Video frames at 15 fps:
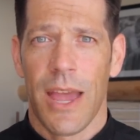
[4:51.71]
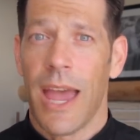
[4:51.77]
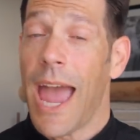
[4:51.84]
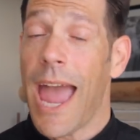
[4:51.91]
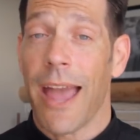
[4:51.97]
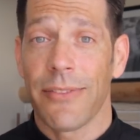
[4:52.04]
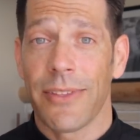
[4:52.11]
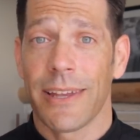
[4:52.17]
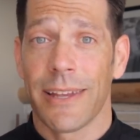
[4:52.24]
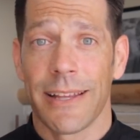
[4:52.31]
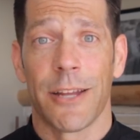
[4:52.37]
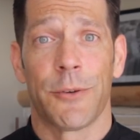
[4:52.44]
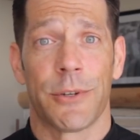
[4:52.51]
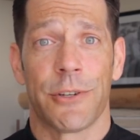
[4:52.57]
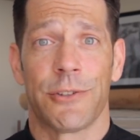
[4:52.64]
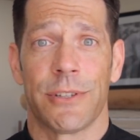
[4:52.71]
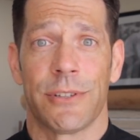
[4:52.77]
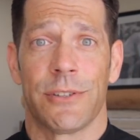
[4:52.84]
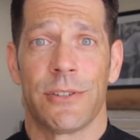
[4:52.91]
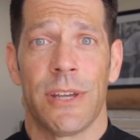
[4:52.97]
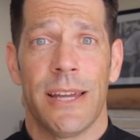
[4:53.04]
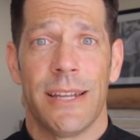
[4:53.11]
and thinking like
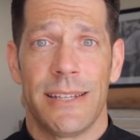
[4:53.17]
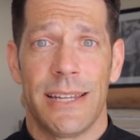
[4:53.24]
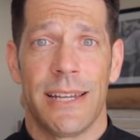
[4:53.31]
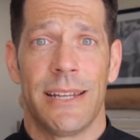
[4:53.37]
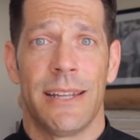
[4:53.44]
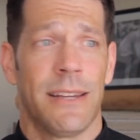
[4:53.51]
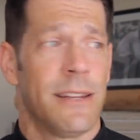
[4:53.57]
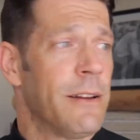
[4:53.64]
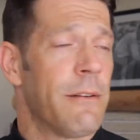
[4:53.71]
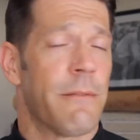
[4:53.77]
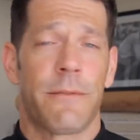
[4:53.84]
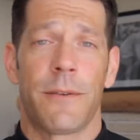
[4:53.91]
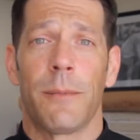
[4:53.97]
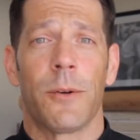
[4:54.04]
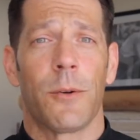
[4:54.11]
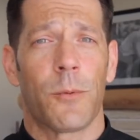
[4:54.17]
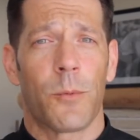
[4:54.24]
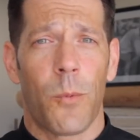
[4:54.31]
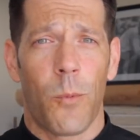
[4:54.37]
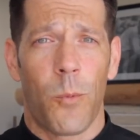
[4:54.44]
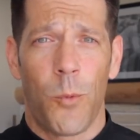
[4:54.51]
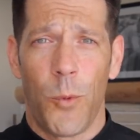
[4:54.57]
Christians did from
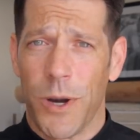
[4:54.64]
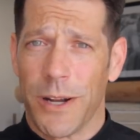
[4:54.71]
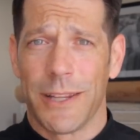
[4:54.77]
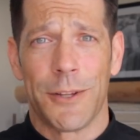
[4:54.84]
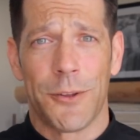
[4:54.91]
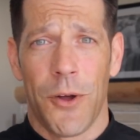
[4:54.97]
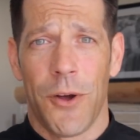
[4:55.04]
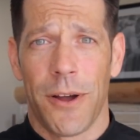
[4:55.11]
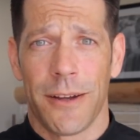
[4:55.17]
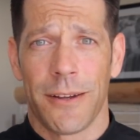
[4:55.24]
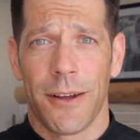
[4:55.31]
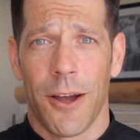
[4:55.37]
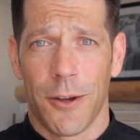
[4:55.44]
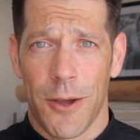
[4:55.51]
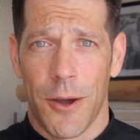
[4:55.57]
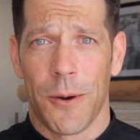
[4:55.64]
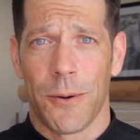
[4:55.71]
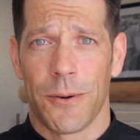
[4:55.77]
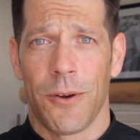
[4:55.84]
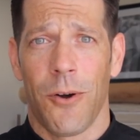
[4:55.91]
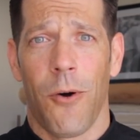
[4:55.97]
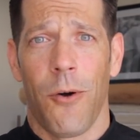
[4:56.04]
really long ago,
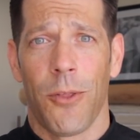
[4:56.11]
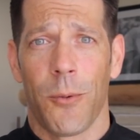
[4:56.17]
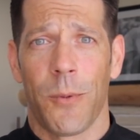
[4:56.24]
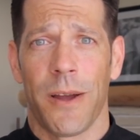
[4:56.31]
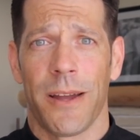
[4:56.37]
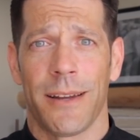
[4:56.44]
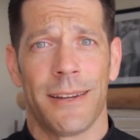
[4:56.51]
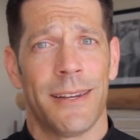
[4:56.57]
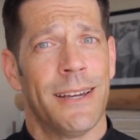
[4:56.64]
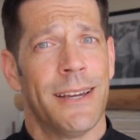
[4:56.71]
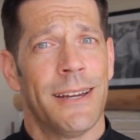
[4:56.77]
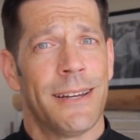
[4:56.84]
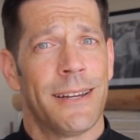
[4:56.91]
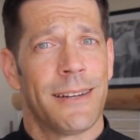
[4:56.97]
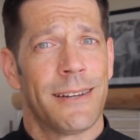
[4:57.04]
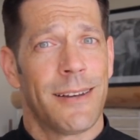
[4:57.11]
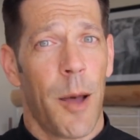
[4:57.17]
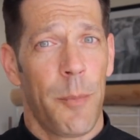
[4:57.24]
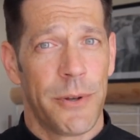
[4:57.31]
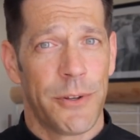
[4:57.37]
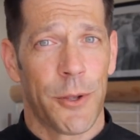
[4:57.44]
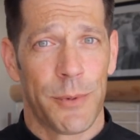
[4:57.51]
all the way up
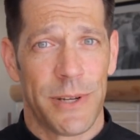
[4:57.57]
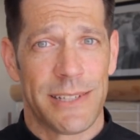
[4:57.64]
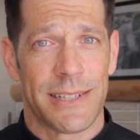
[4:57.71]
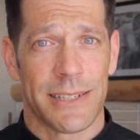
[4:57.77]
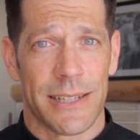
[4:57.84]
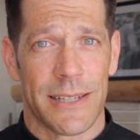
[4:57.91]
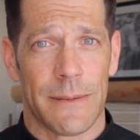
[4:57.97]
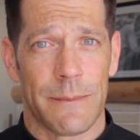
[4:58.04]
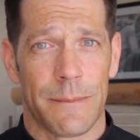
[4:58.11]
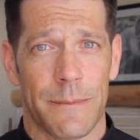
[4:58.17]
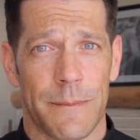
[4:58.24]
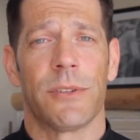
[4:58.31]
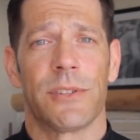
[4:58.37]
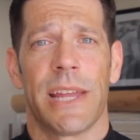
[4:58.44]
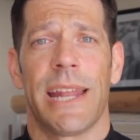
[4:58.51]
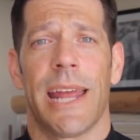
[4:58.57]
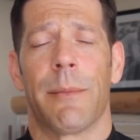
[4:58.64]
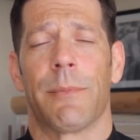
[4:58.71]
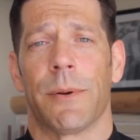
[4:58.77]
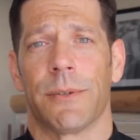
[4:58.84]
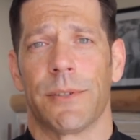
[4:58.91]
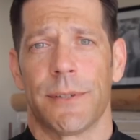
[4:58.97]
until recently. St.
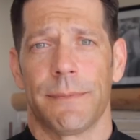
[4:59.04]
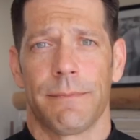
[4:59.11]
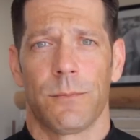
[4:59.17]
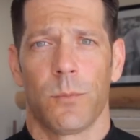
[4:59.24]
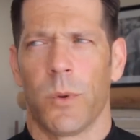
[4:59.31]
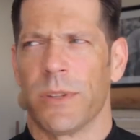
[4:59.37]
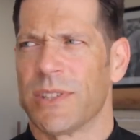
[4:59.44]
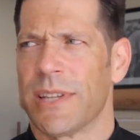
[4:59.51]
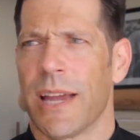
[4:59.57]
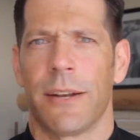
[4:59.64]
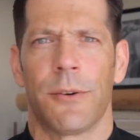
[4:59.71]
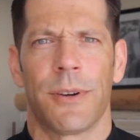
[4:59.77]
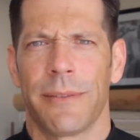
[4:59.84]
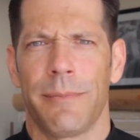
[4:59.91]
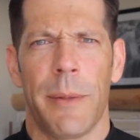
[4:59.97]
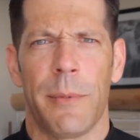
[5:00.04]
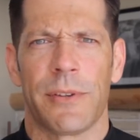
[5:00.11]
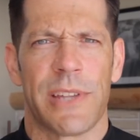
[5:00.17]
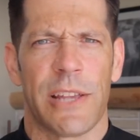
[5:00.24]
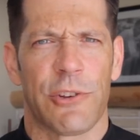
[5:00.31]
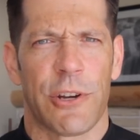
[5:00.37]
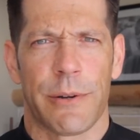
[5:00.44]
Ambrose once said, or maybe it's
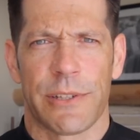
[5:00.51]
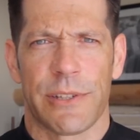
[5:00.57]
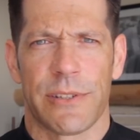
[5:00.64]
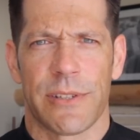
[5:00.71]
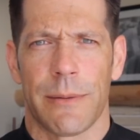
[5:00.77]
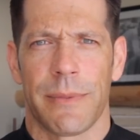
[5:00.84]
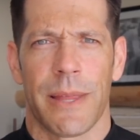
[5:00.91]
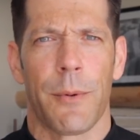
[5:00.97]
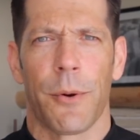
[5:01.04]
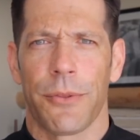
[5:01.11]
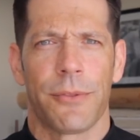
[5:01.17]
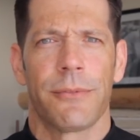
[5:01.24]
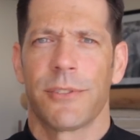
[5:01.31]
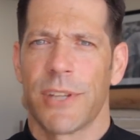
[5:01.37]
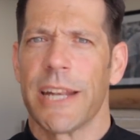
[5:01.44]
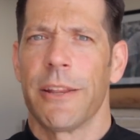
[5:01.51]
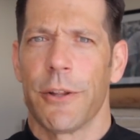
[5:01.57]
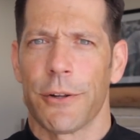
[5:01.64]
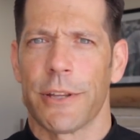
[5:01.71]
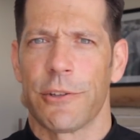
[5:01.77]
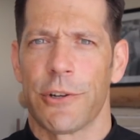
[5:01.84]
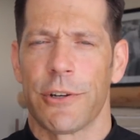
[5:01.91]
St. John Chrysostom, they both said in the
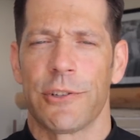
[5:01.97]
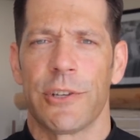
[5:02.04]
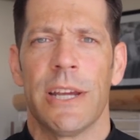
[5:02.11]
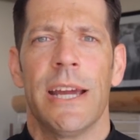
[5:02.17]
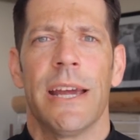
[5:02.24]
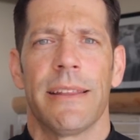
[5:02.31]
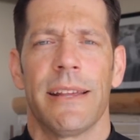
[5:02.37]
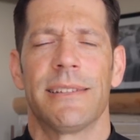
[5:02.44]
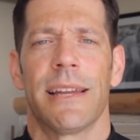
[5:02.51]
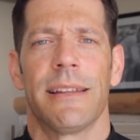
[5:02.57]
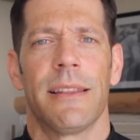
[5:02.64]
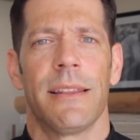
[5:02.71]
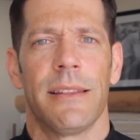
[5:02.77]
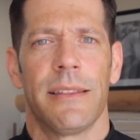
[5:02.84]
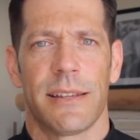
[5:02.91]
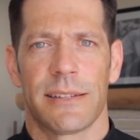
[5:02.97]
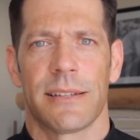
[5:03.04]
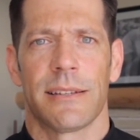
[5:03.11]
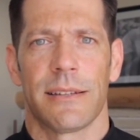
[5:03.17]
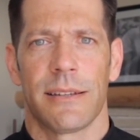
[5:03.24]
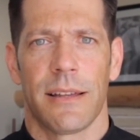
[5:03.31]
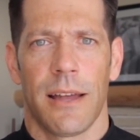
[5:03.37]
early church, they said this
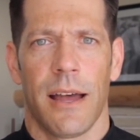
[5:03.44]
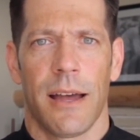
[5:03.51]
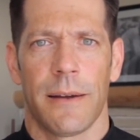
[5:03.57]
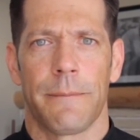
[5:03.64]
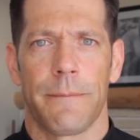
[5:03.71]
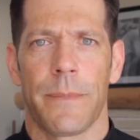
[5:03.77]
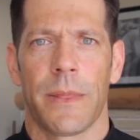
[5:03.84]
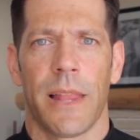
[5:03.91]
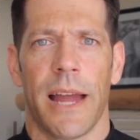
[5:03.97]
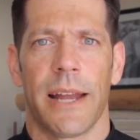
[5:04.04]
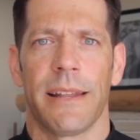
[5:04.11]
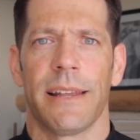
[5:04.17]
line, they